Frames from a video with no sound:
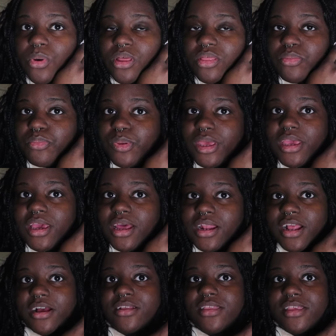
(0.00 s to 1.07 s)
with B
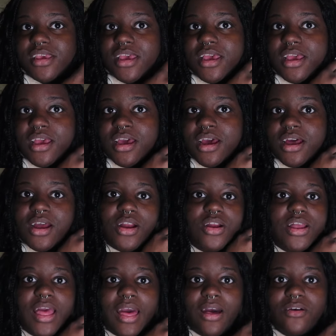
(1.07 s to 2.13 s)
announcing
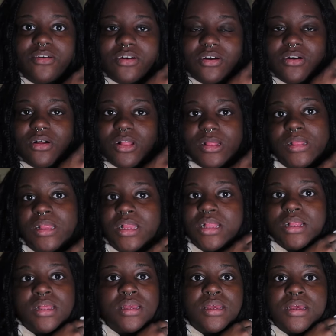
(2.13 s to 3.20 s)
her cowgirl
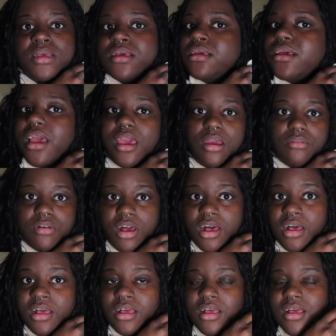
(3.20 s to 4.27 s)

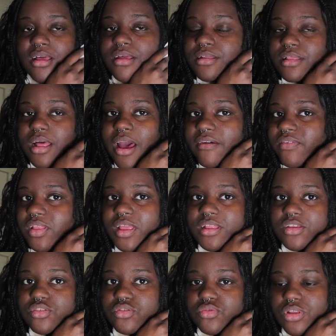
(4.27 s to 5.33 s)
era. I felt like
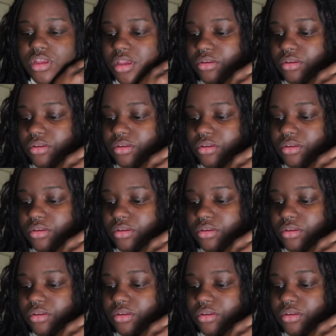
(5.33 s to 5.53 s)
this was really